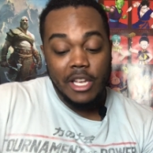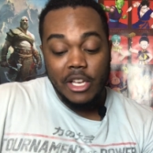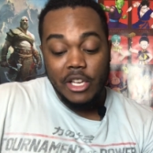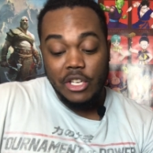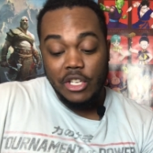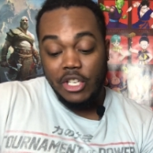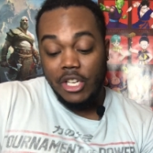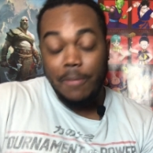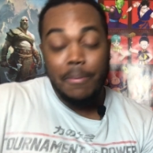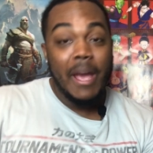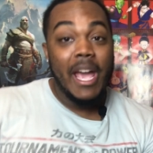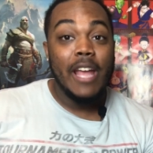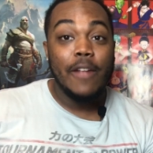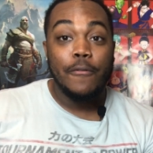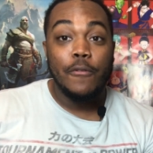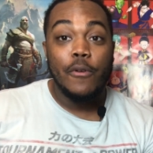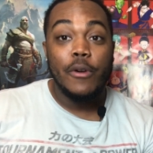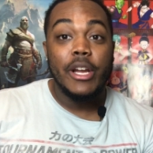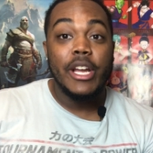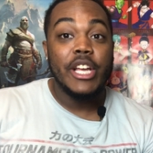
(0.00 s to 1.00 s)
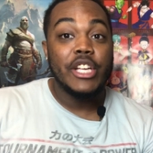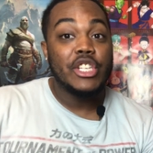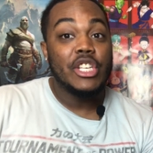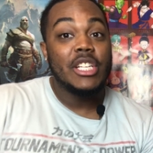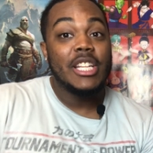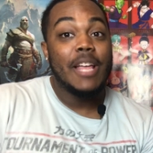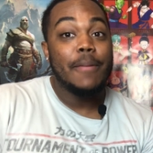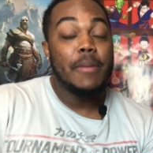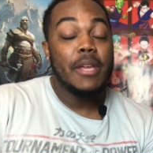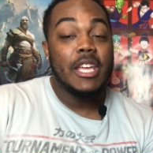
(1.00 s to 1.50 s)
She paid for it and she
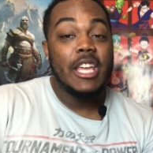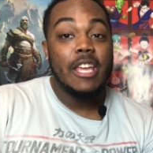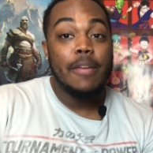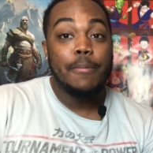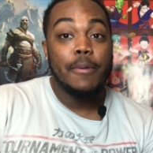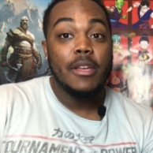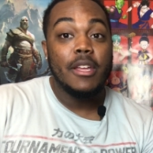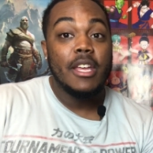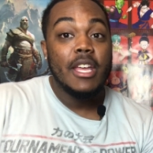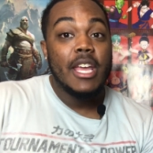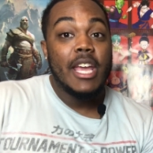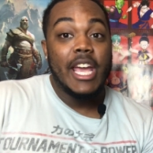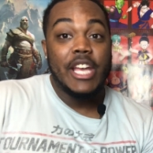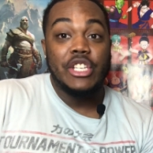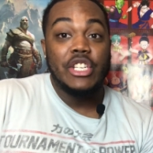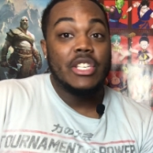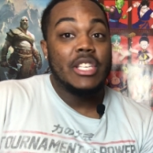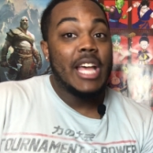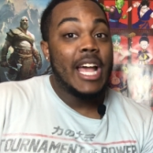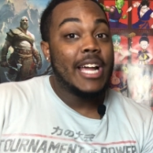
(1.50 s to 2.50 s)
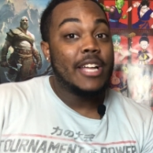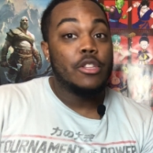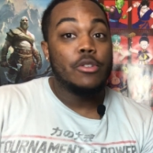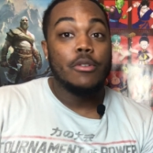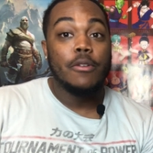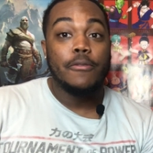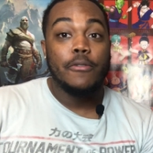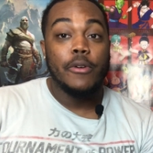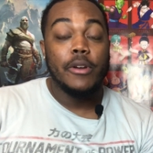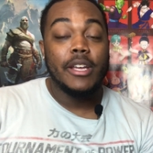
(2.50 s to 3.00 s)
let me keep it, and she said I could do
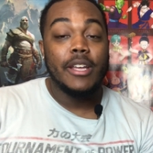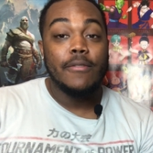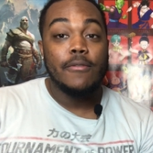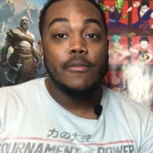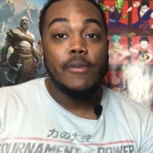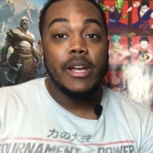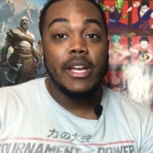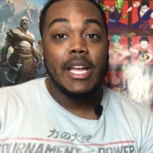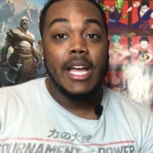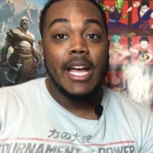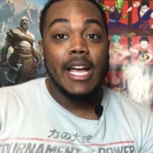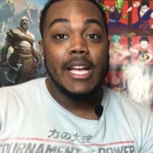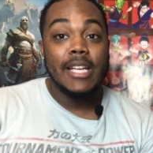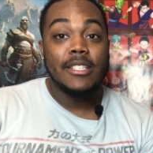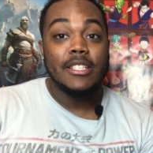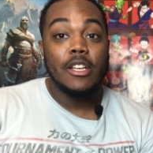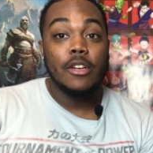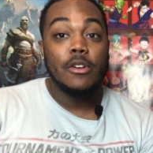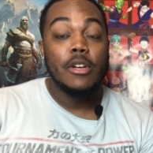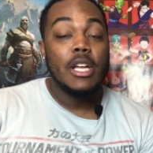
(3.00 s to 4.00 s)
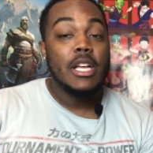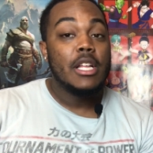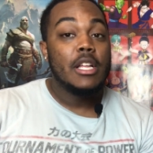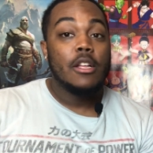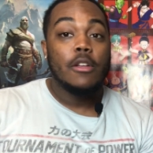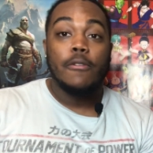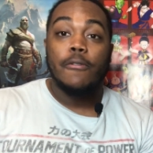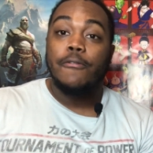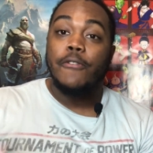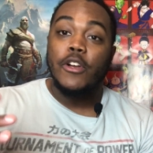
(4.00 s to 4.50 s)
it for a giveaway, guys. So
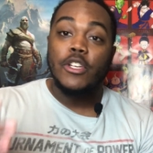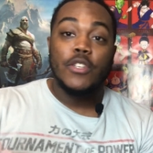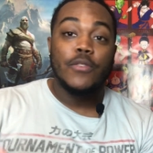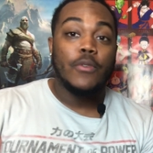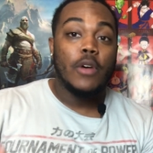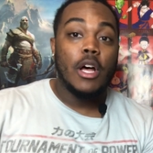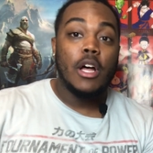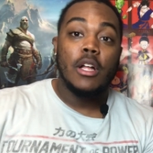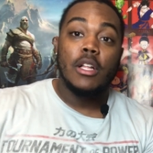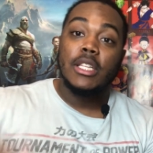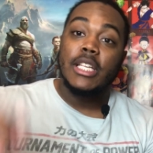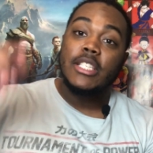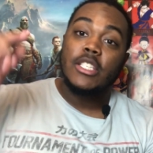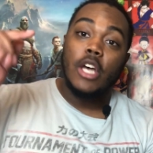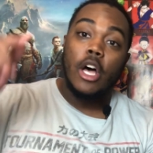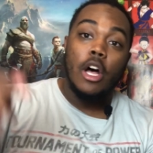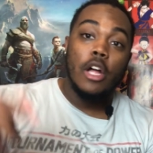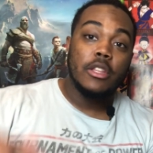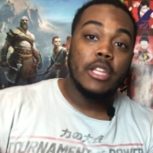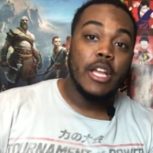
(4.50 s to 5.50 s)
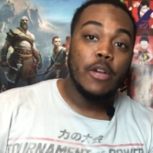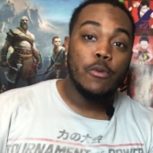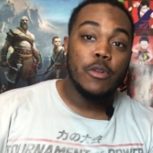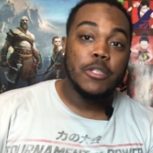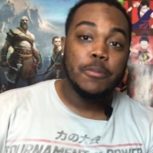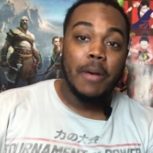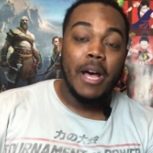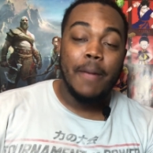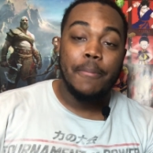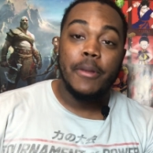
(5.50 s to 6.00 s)
first of all, let's all thank What's
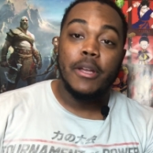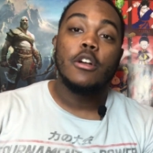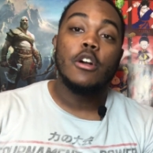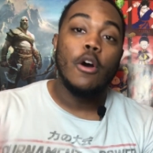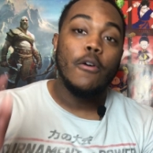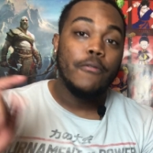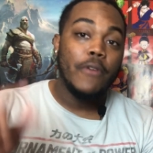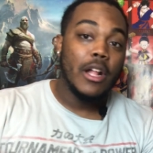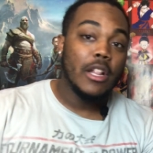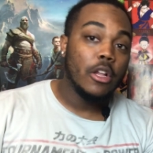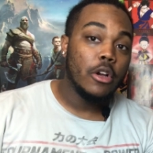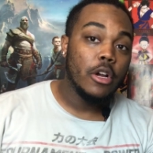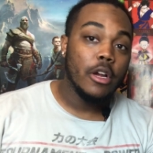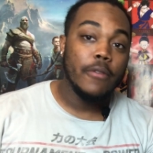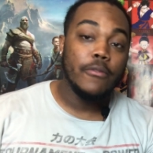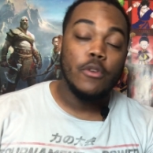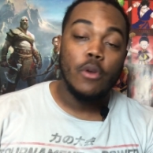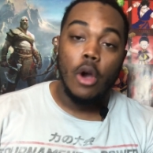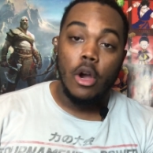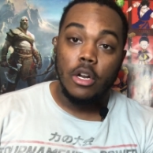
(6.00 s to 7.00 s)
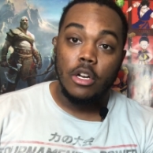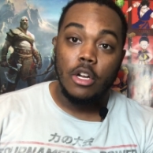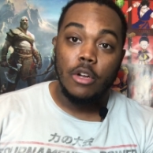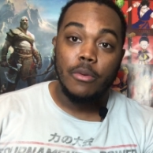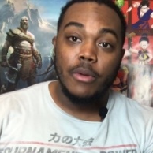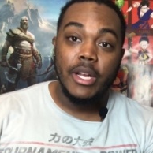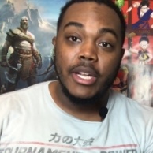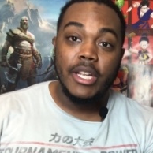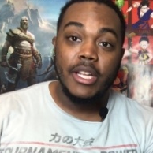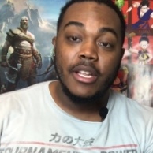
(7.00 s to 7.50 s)
Popping. Go follow her if you aren't
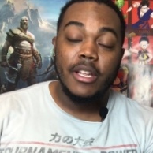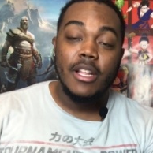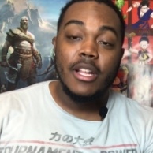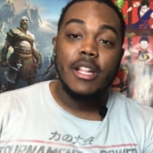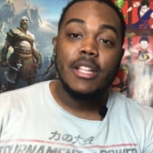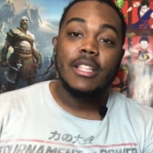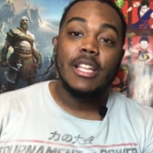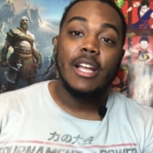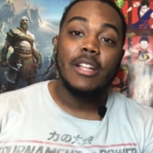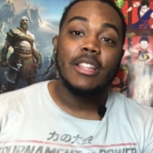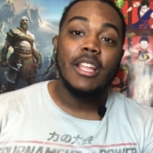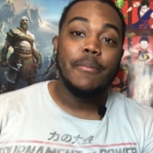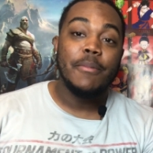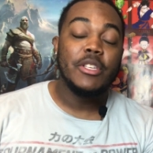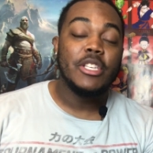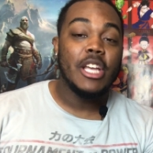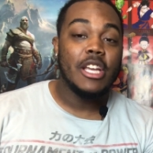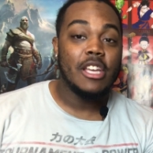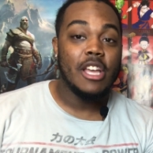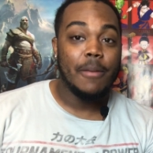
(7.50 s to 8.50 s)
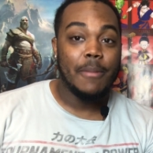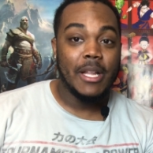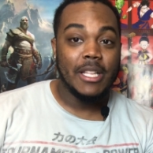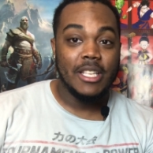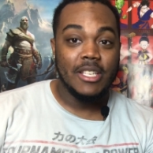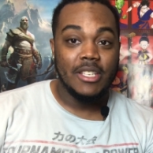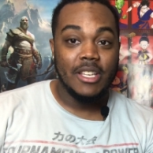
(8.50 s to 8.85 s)
already. Now let me tell you about this